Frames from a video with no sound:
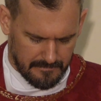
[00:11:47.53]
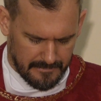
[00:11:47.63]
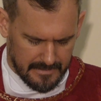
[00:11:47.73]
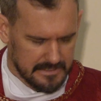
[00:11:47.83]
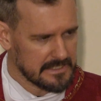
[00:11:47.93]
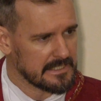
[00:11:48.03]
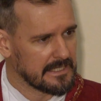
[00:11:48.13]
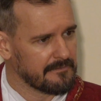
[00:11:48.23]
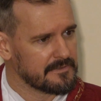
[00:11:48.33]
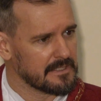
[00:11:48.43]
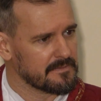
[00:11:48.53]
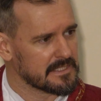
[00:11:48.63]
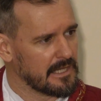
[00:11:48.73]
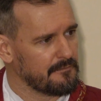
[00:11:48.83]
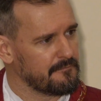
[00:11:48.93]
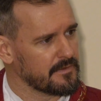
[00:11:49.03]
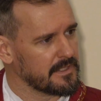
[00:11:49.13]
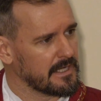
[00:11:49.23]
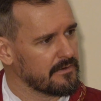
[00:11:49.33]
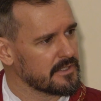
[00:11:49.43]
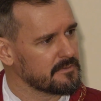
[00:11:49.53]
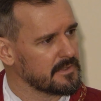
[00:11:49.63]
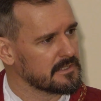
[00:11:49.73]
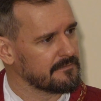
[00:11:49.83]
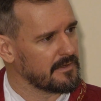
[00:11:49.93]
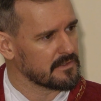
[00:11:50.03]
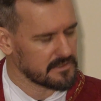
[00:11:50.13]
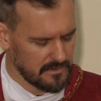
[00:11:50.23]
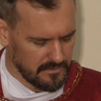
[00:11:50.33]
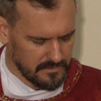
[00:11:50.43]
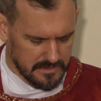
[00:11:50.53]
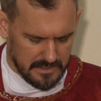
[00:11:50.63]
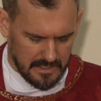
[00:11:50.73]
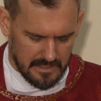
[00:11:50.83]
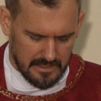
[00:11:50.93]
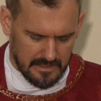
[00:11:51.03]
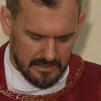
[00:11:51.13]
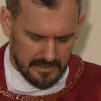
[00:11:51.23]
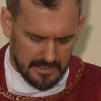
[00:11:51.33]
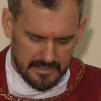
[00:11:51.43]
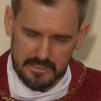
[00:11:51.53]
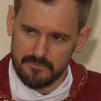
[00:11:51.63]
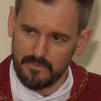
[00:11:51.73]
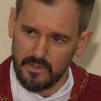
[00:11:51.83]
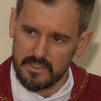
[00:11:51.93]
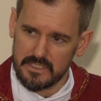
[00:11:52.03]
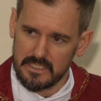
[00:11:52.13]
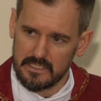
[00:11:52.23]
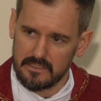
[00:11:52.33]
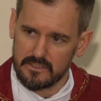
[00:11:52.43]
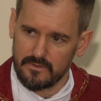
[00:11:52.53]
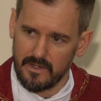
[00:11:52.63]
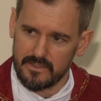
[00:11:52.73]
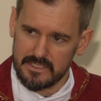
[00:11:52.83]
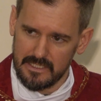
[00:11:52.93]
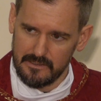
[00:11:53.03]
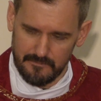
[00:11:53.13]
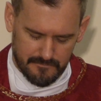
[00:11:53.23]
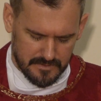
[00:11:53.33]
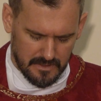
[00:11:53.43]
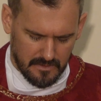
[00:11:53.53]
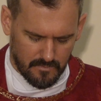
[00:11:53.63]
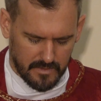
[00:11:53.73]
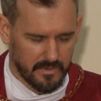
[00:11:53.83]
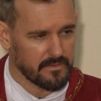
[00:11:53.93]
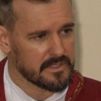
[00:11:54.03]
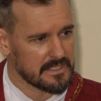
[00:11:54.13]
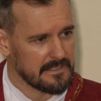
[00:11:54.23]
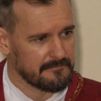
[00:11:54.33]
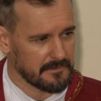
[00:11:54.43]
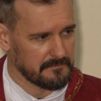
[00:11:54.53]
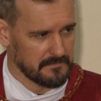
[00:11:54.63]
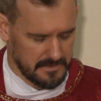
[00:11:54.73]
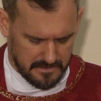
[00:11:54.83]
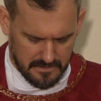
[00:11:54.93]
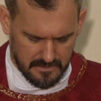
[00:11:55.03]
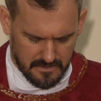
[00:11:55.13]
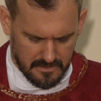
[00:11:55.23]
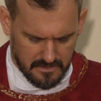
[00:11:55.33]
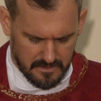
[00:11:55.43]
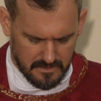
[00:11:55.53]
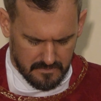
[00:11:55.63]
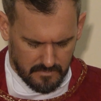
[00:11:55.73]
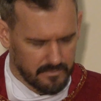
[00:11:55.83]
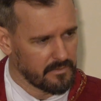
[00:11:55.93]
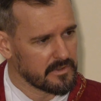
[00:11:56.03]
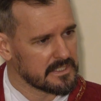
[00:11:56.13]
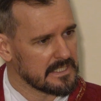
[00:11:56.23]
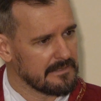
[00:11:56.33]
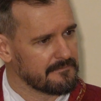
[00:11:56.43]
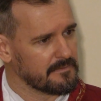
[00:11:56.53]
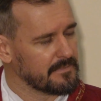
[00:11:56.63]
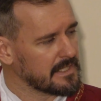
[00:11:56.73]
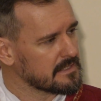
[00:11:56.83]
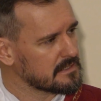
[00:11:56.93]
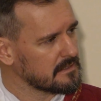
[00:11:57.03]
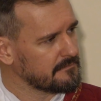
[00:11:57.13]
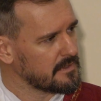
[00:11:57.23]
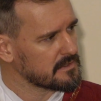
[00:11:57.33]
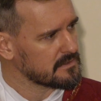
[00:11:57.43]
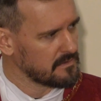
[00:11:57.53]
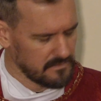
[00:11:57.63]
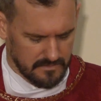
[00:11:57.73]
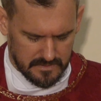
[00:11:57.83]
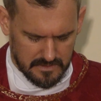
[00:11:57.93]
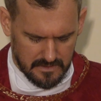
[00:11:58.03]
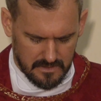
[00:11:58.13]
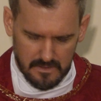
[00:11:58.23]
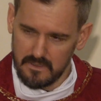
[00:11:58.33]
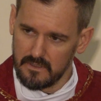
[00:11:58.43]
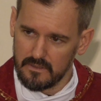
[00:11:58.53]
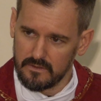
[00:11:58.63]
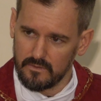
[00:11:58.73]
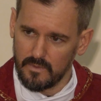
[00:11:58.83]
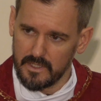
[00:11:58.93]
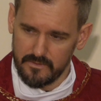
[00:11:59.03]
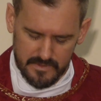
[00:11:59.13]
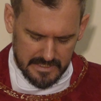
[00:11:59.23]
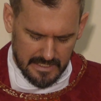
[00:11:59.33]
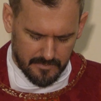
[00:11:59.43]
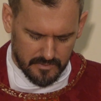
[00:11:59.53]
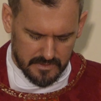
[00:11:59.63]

As He gives Himself for the nourishment of our souls, it is mercy to ourselves when we receive Him. When we receive the medicine of our souls, the one who is able to